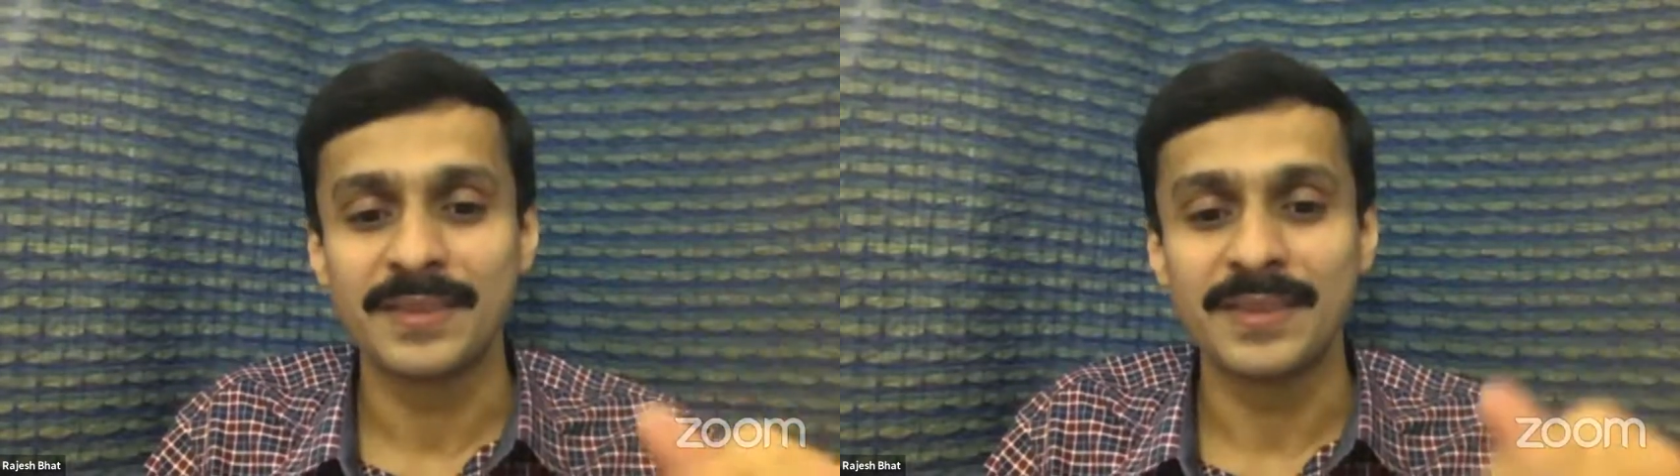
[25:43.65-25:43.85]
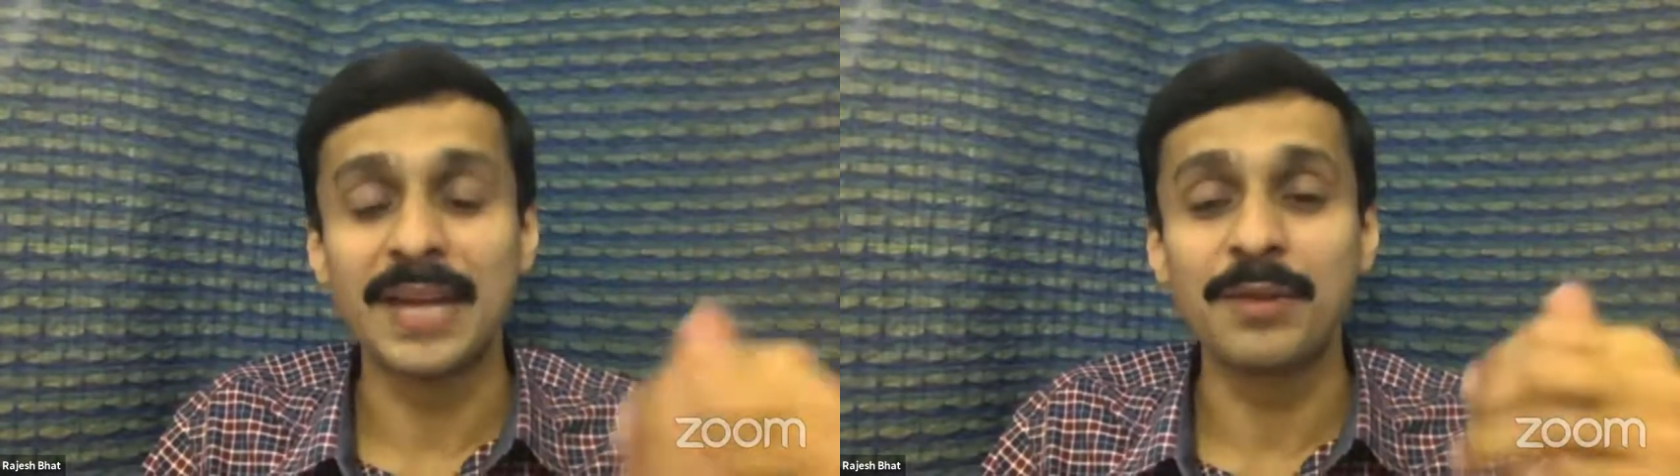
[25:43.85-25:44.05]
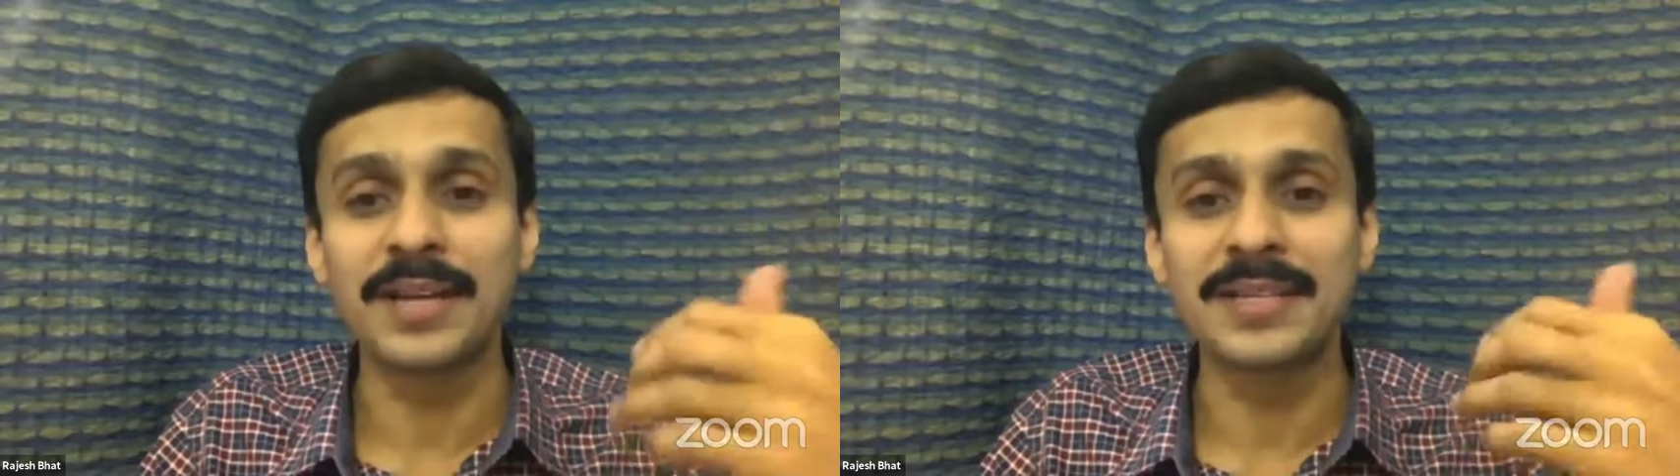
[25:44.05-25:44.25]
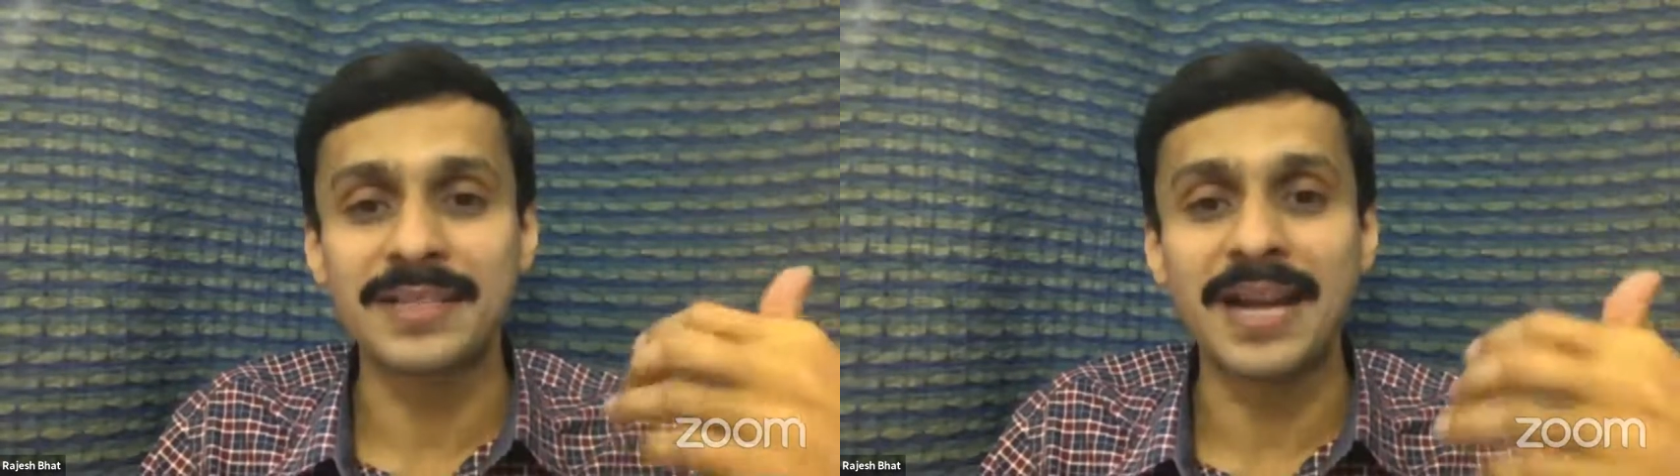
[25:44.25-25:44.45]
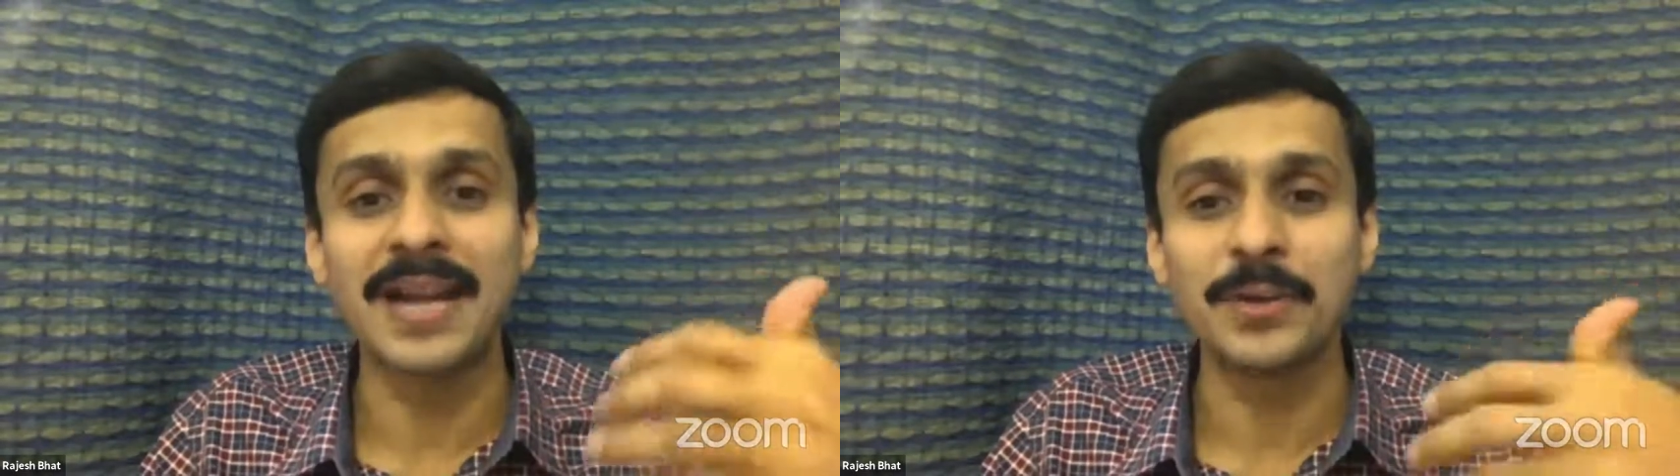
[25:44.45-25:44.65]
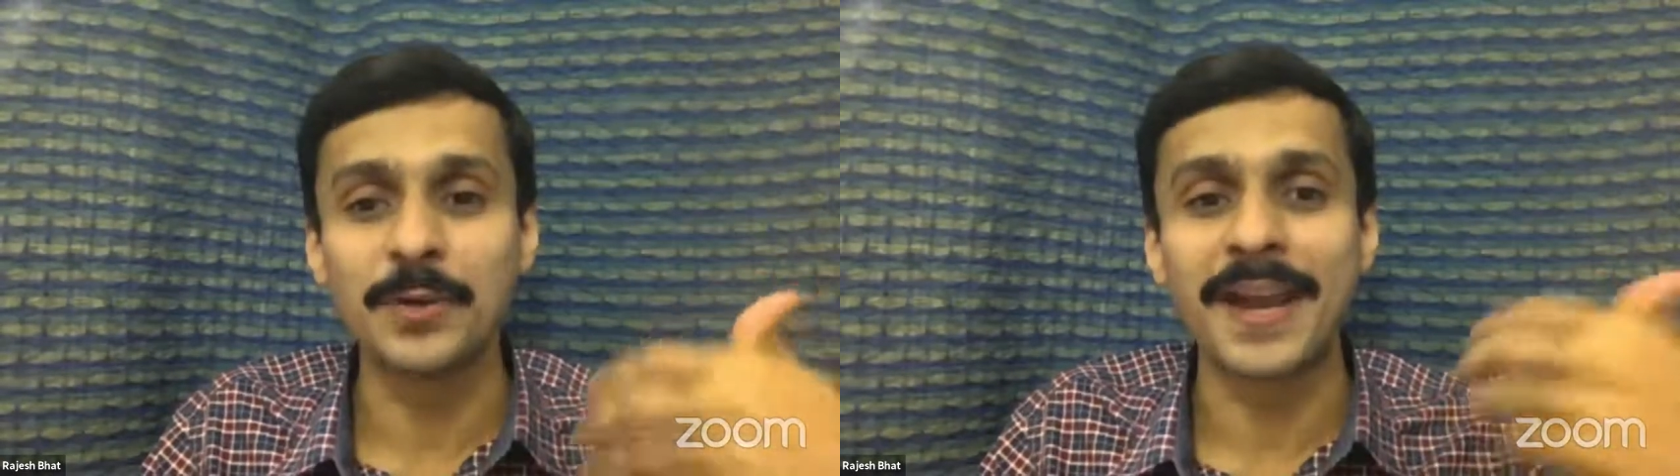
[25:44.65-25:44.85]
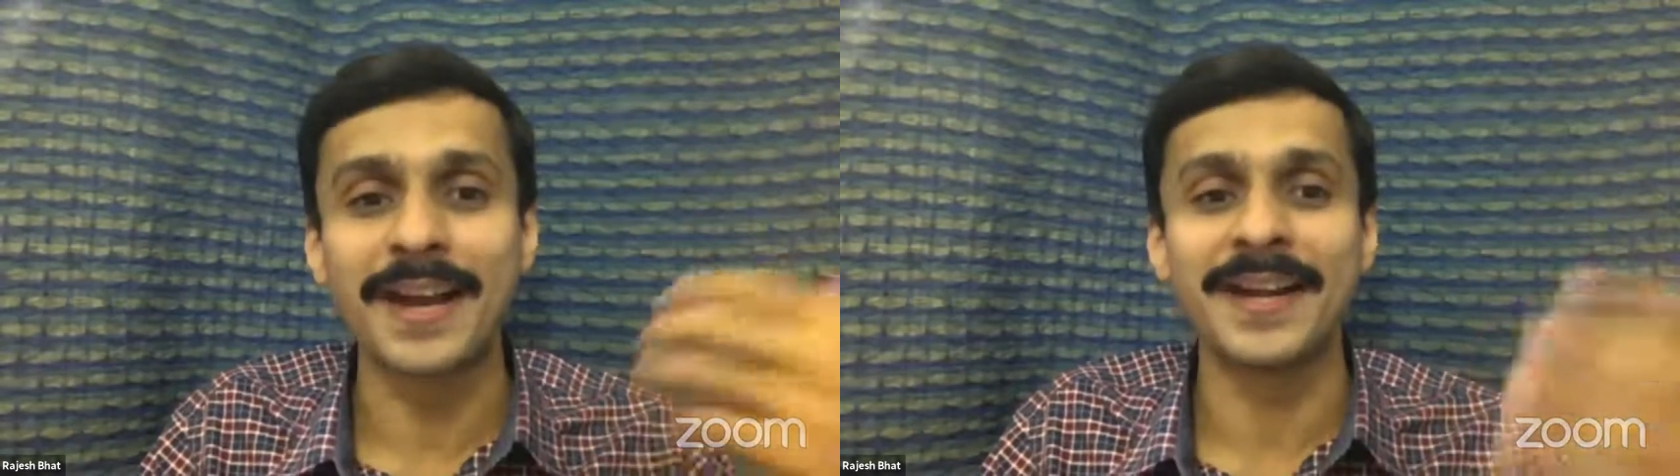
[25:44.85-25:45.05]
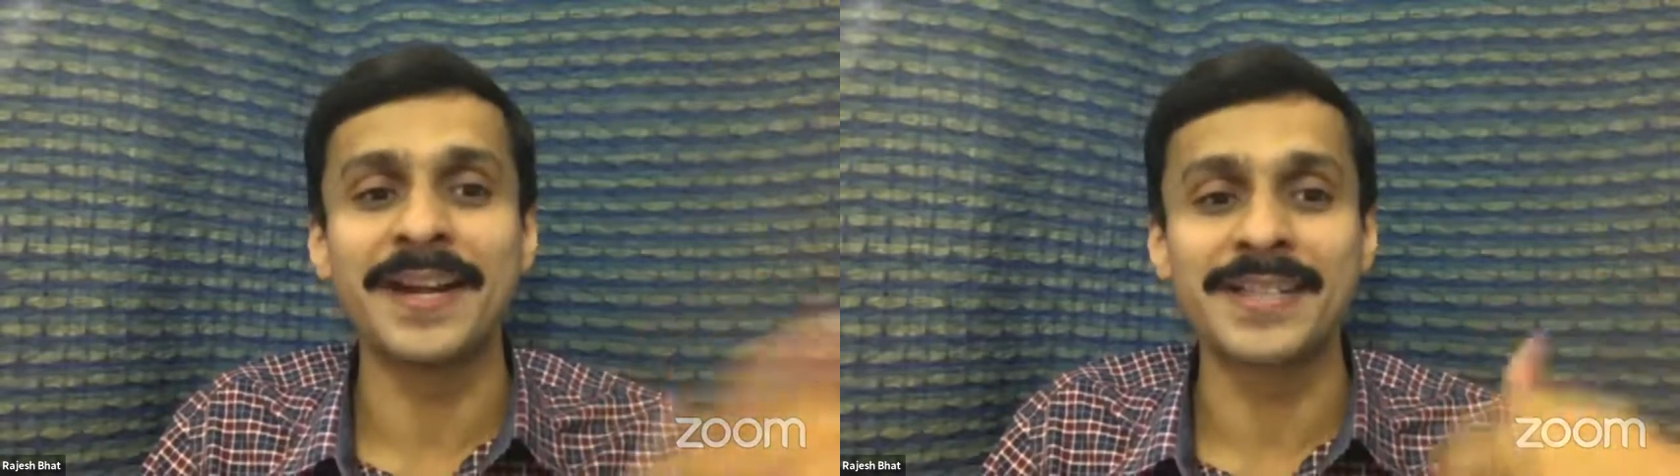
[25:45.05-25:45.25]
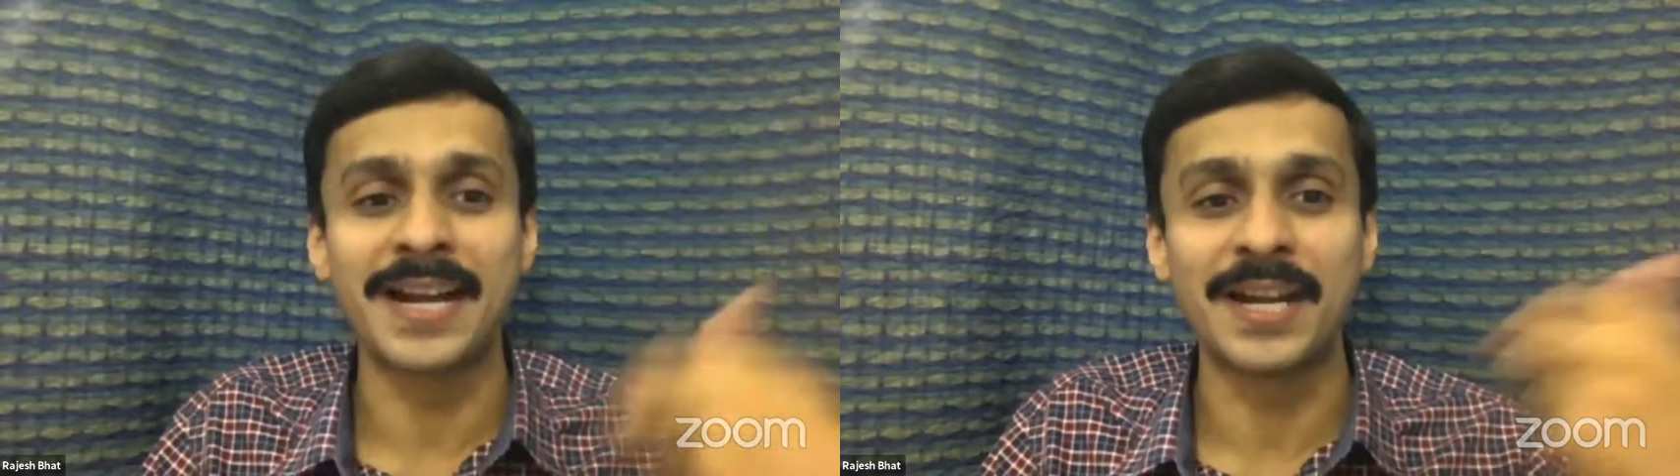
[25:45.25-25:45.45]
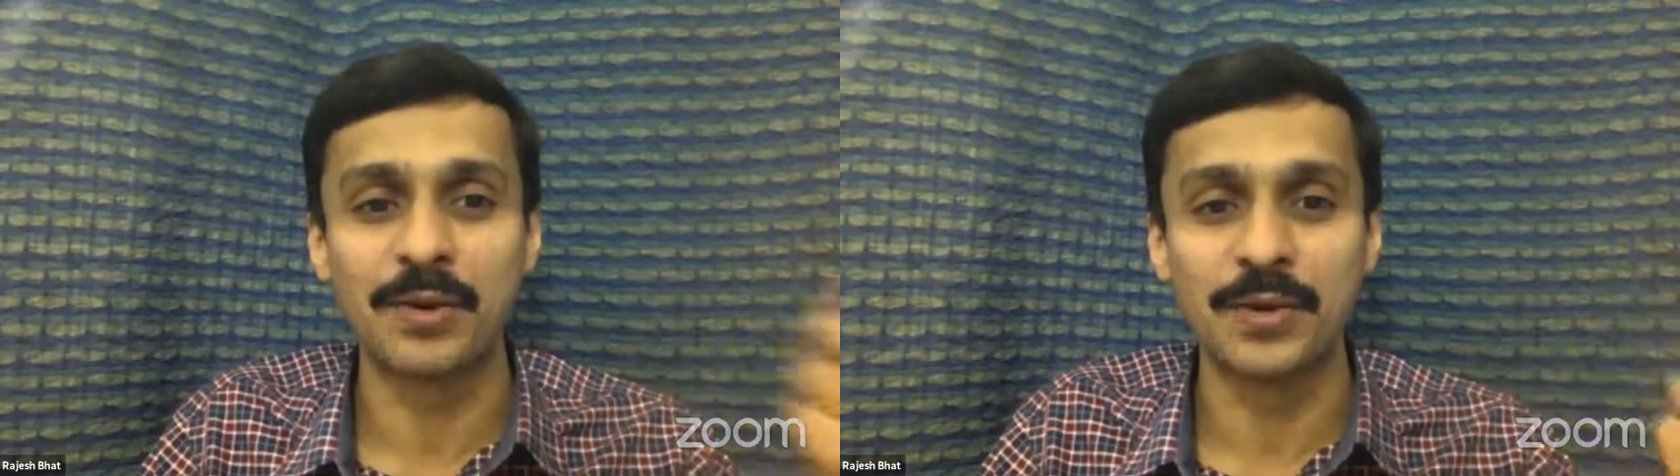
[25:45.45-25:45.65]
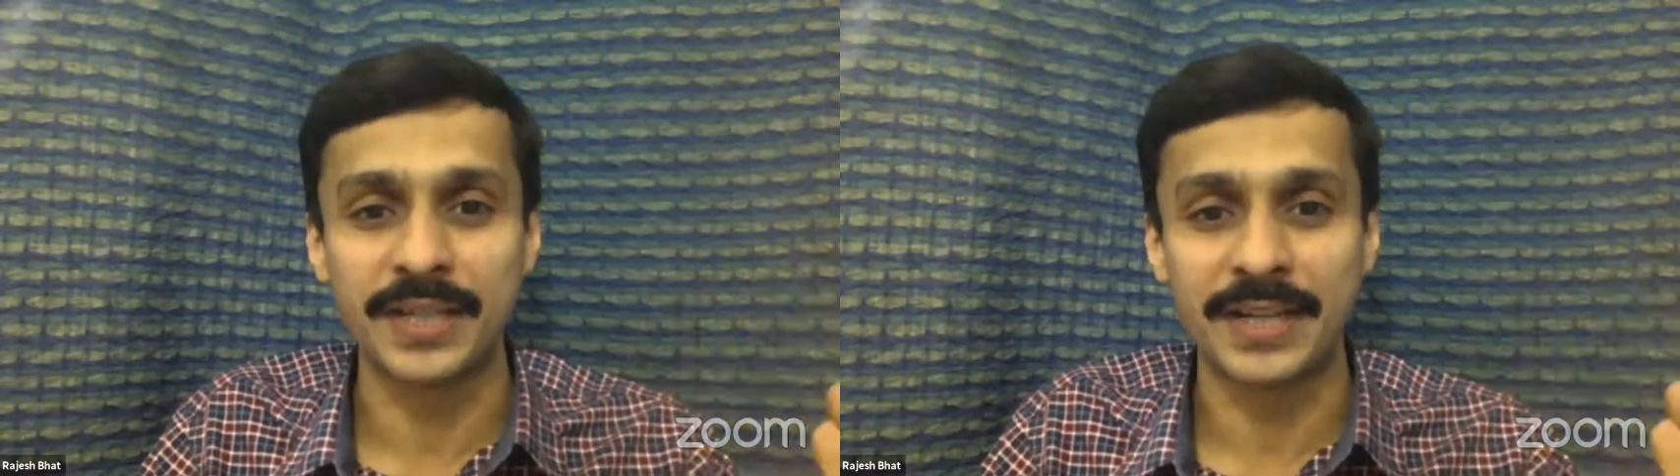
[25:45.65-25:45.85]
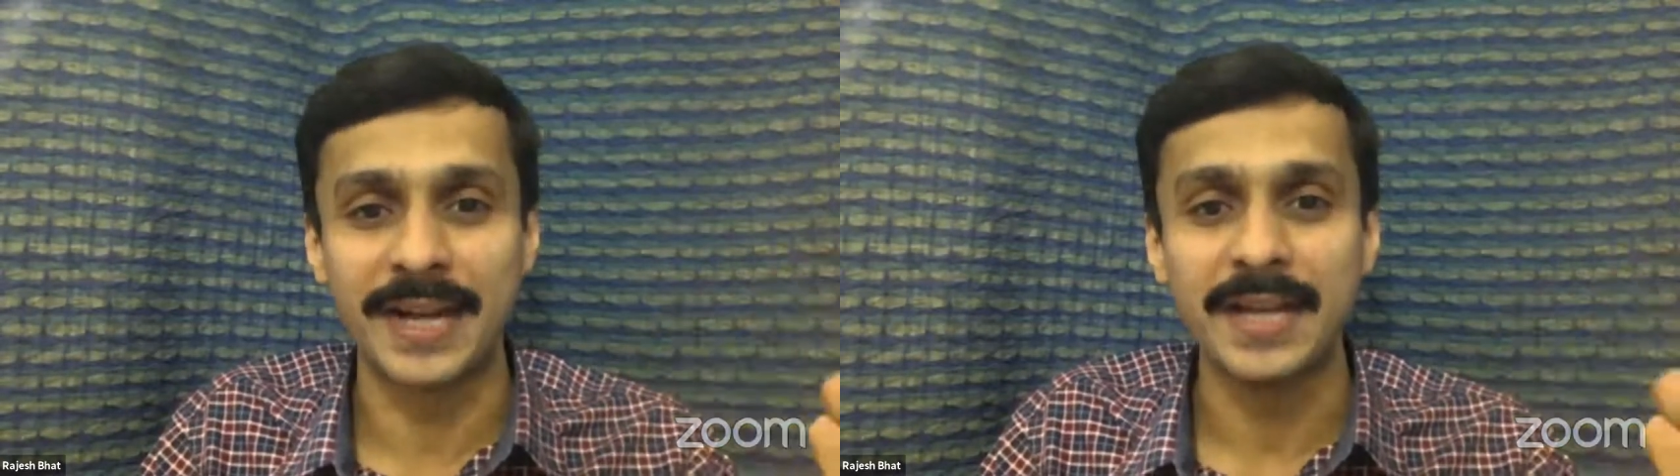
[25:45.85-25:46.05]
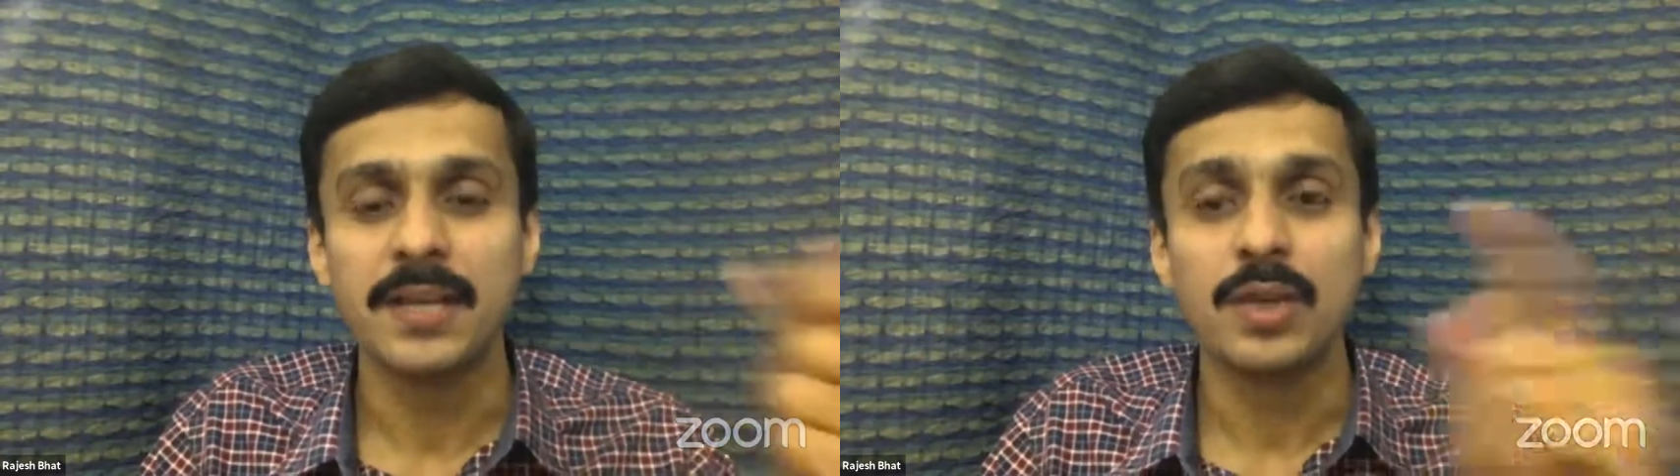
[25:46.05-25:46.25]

that you can start looking at it and start negotiating, right?